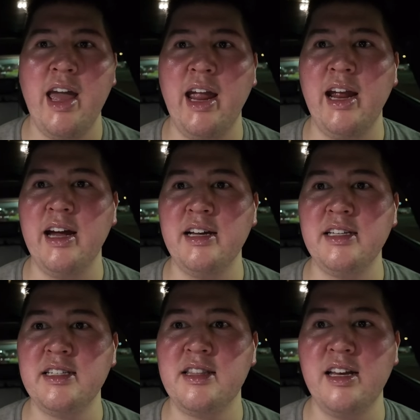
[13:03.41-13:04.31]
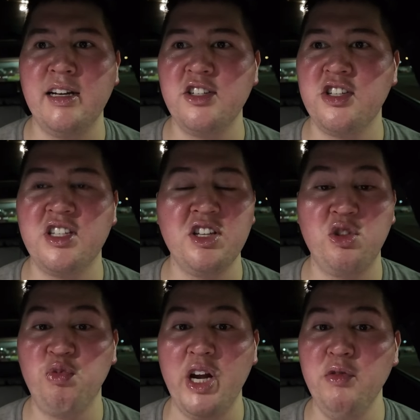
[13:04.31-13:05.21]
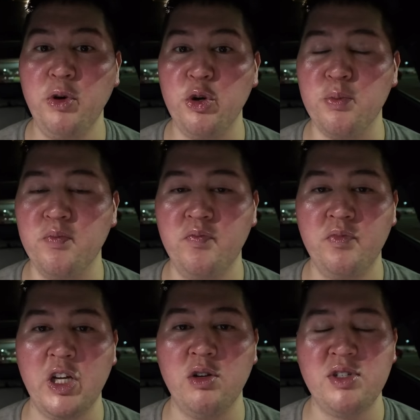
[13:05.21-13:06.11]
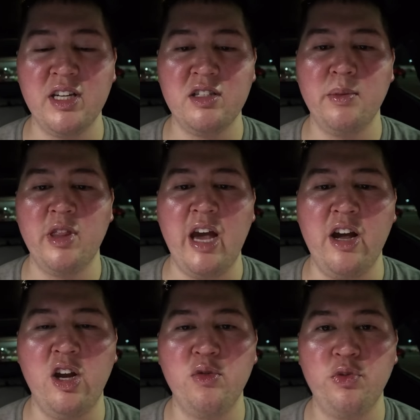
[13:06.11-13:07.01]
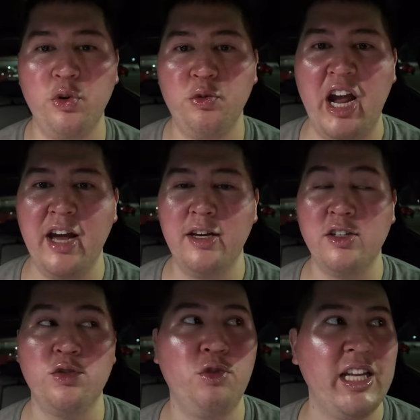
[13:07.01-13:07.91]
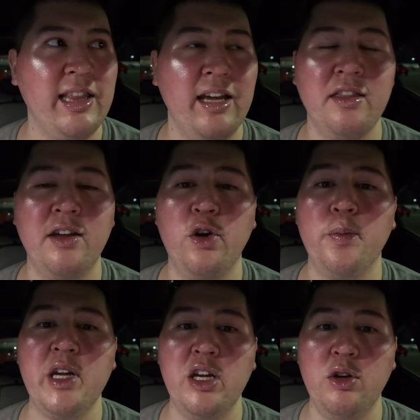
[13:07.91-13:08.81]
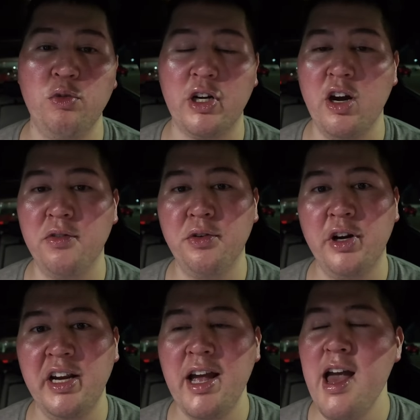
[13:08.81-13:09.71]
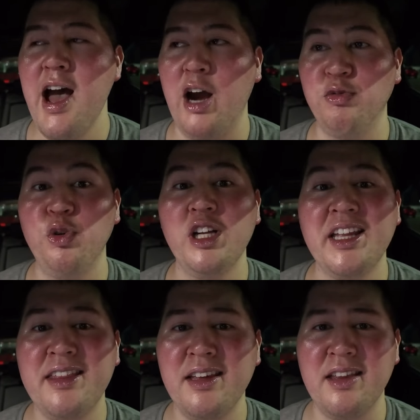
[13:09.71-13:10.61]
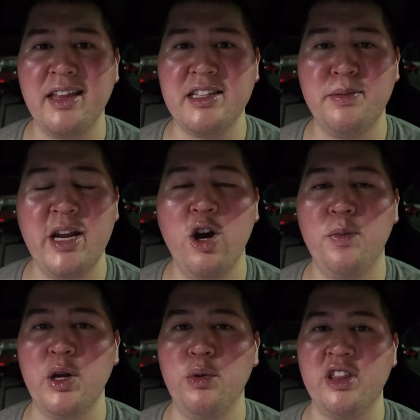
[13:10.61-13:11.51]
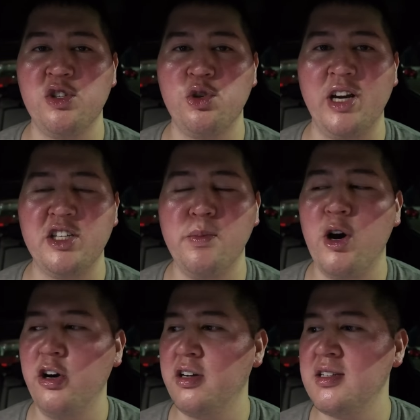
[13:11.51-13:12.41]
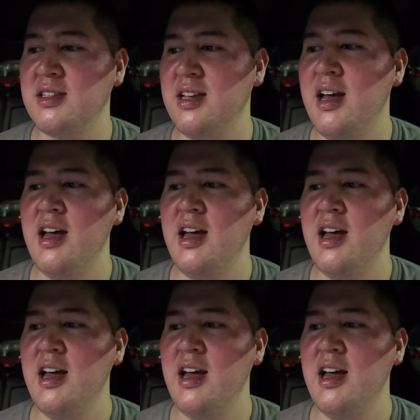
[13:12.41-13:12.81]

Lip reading: And then I just did the red room, to get some of that infrared and red light therapy recovery. I really think that that's been helping with the stretch marks.